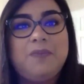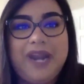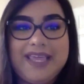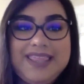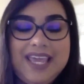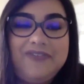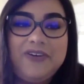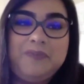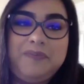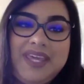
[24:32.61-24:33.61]
But I think for
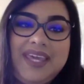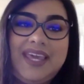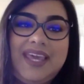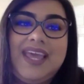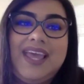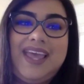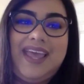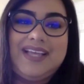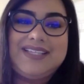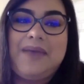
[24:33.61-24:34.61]
me
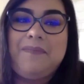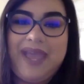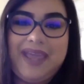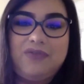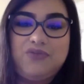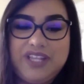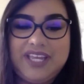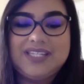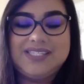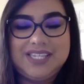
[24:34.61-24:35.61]
is I might really
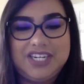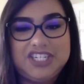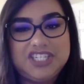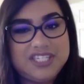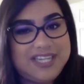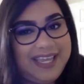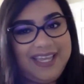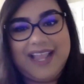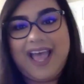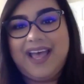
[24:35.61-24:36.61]
consider just
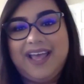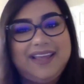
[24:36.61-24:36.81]
taking that